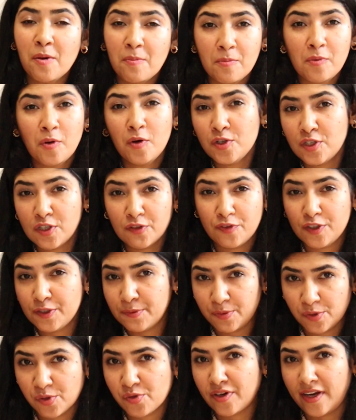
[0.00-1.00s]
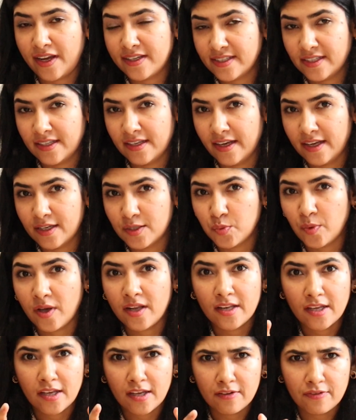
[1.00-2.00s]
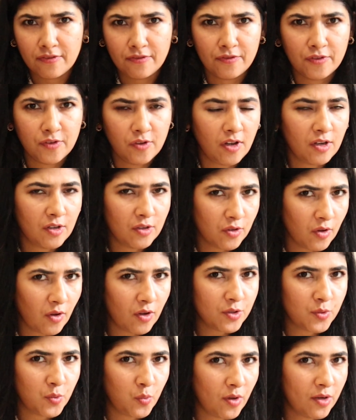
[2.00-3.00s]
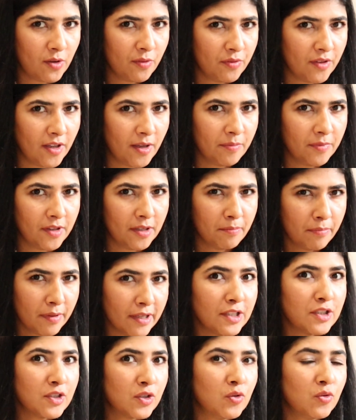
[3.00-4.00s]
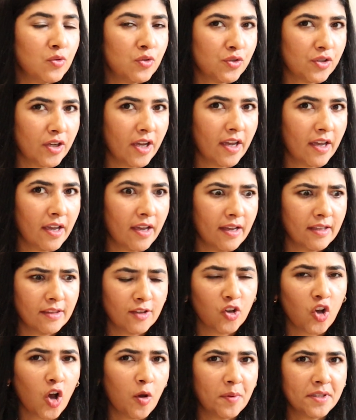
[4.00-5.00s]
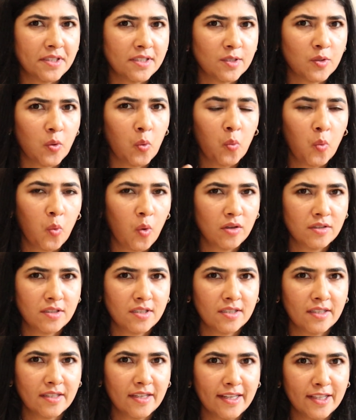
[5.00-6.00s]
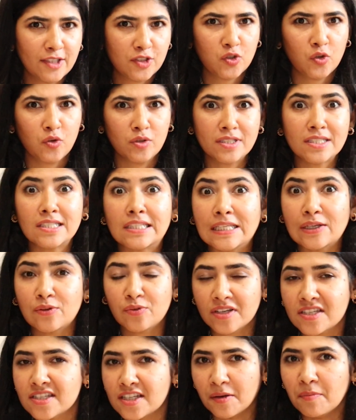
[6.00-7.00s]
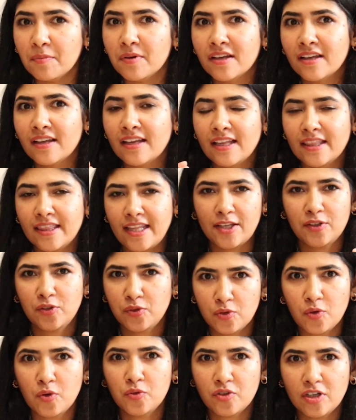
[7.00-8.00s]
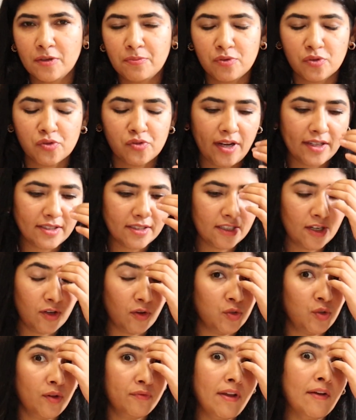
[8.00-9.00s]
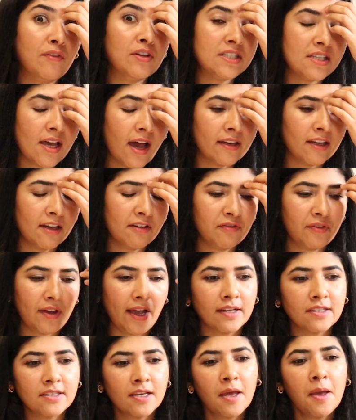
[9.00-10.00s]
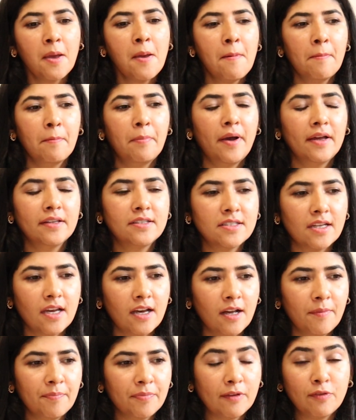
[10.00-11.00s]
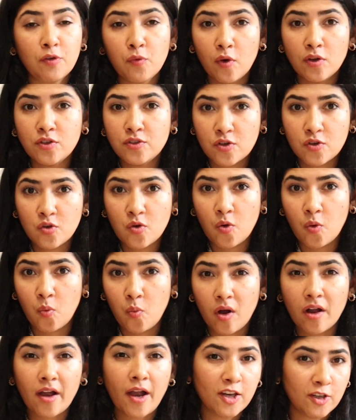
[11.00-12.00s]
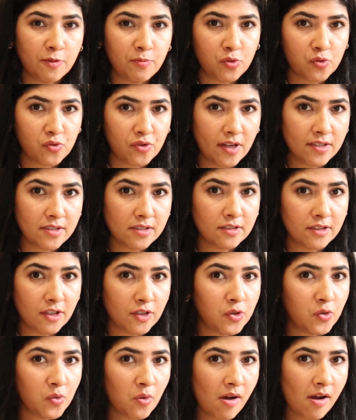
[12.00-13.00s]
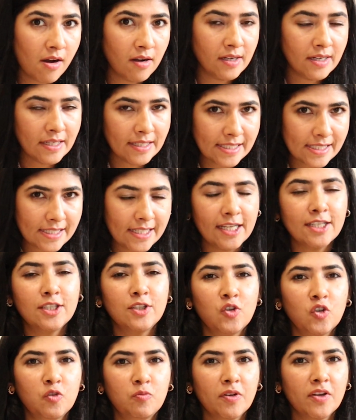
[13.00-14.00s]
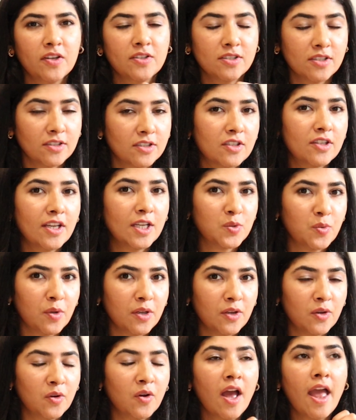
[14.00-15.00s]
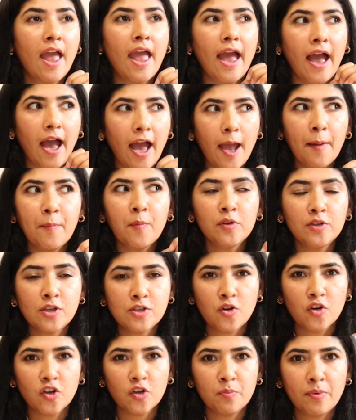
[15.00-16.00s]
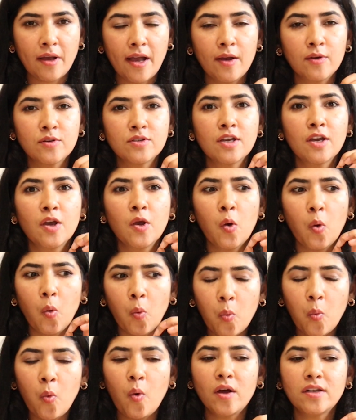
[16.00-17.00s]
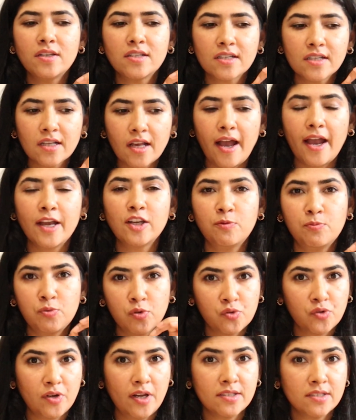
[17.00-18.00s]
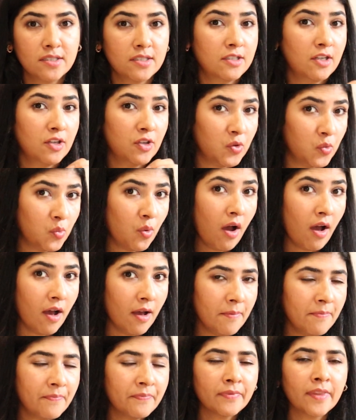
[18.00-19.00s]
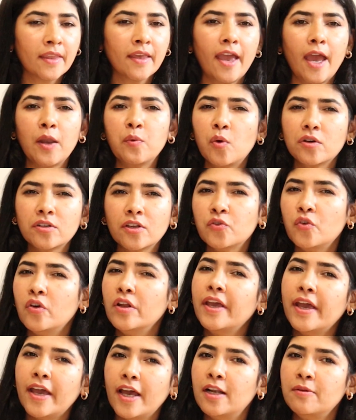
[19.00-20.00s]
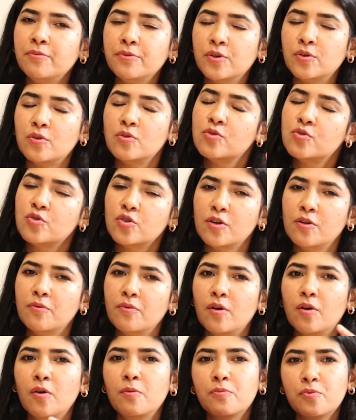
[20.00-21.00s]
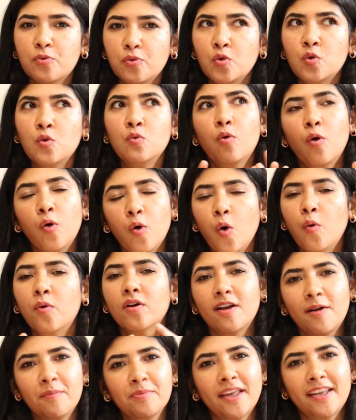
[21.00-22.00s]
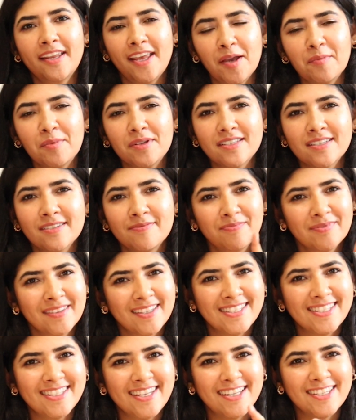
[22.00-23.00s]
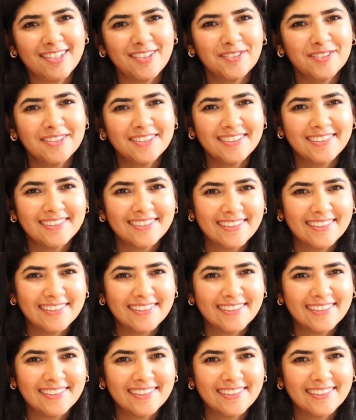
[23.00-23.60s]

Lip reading: Most of us procrastinate. Well, if you are not one of them, then please do share in the comments what is your secret tip that you don't really procrastinate or you have never done, in fact. But if you want to know what kind of procrastinator you are, stay tuned, because in today's video, I'm going to talk about what kind of procrastinator you are and what can really help you to improve or overcome that habit. Stay tuned.